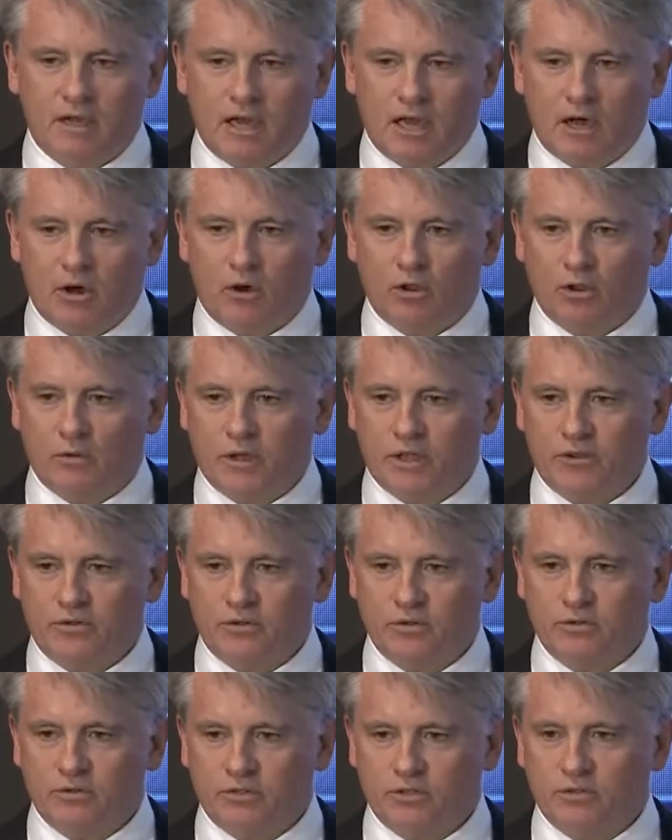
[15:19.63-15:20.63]
all the way
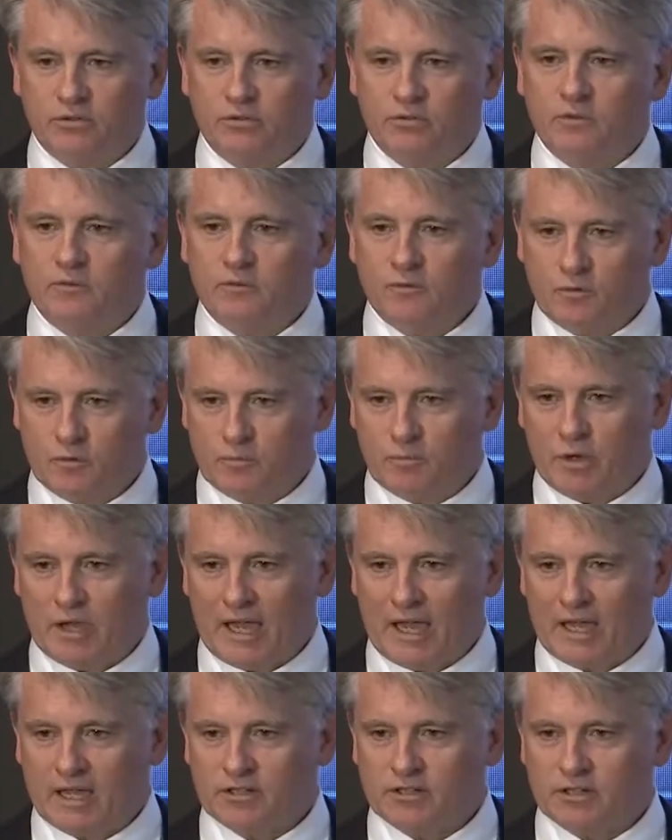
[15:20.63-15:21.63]
through to new food
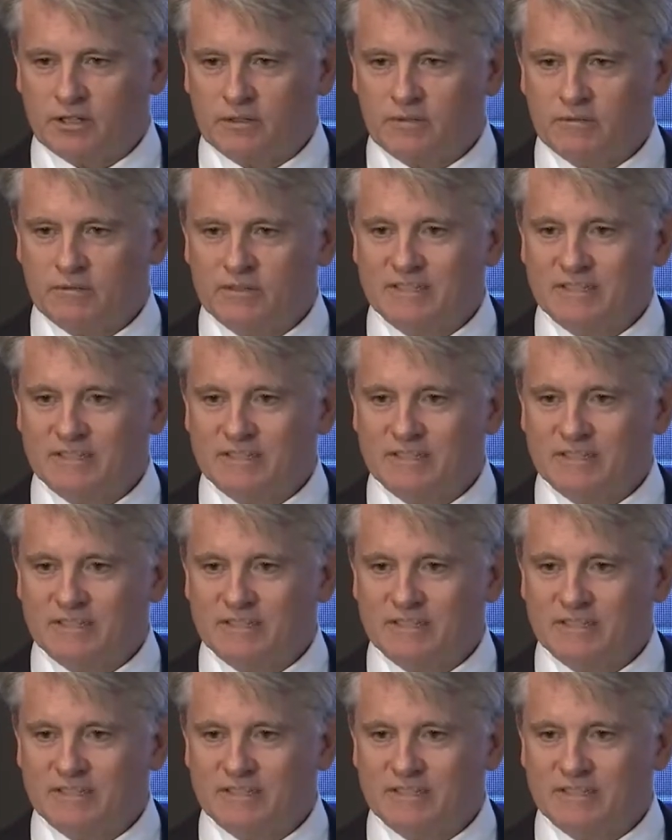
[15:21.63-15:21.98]
packaging,